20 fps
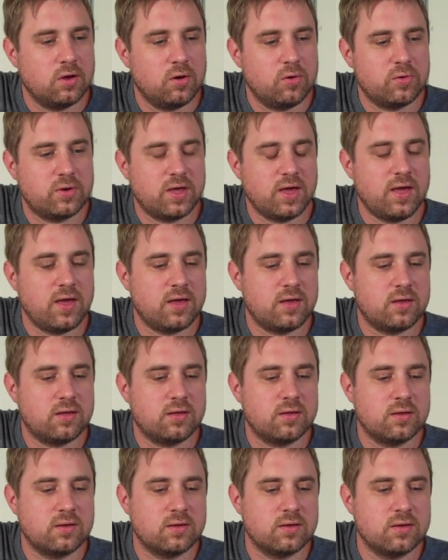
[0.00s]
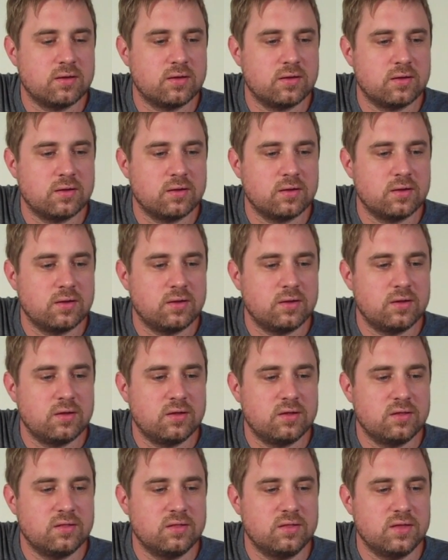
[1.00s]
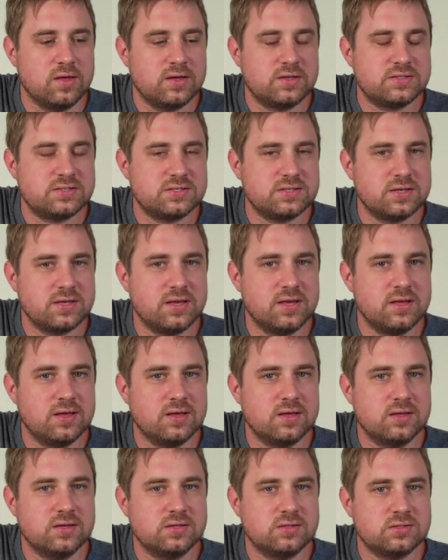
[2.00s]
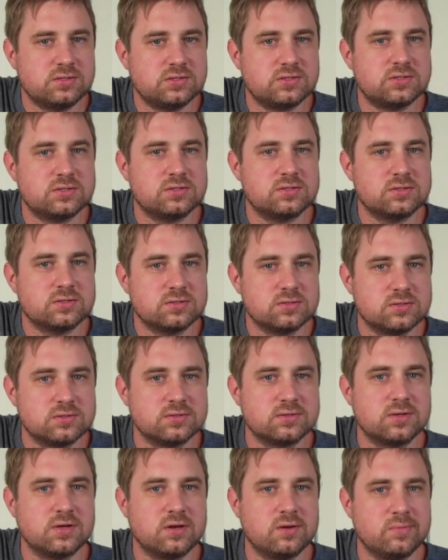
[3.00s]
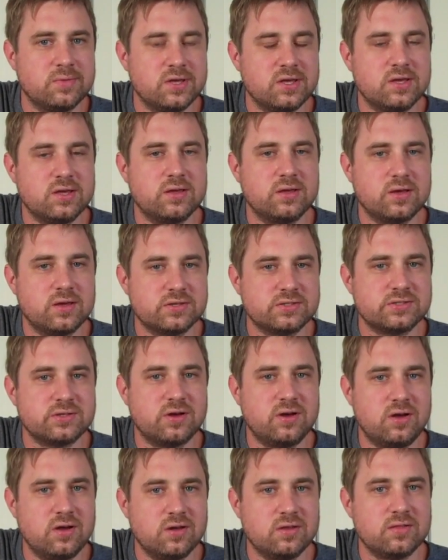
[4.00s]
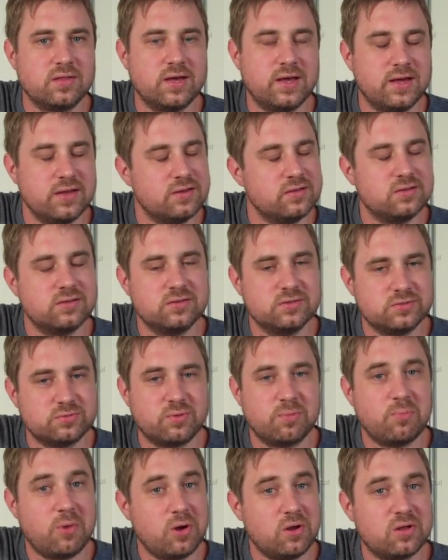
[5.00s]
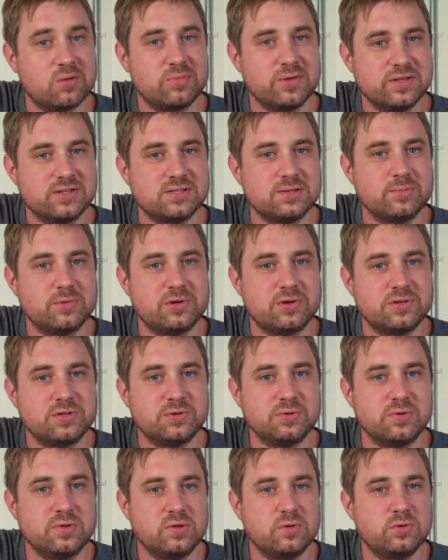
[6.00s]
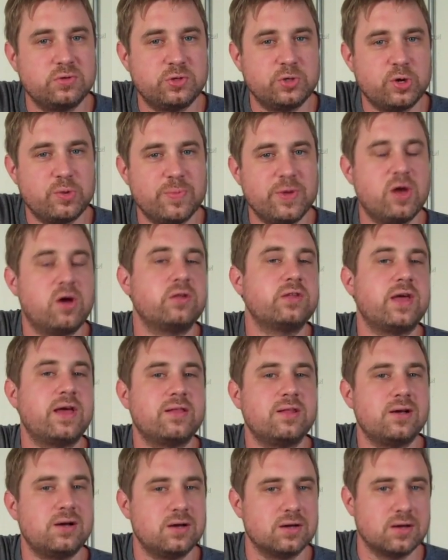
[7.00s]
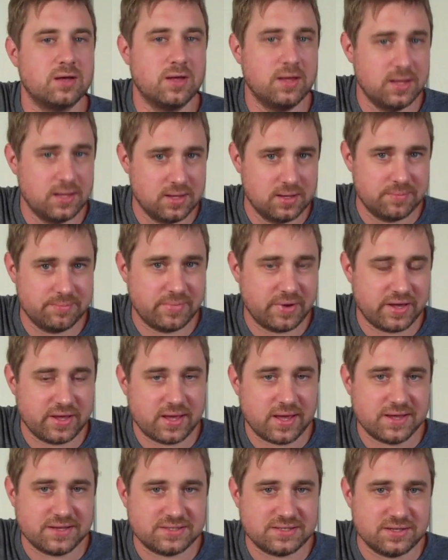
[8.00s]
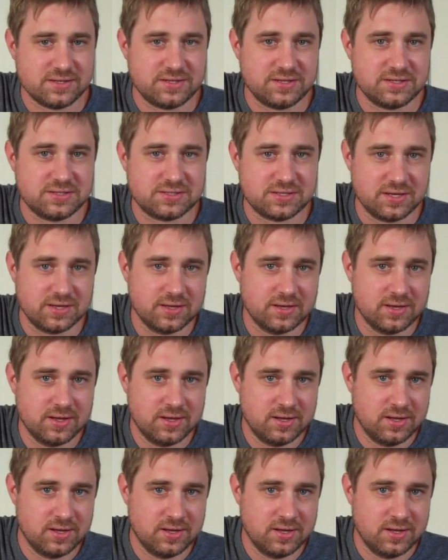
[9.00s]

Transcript: Okay, this is going to be a song that is remarkably similar to You Shook Me All Night Long by AC/DC.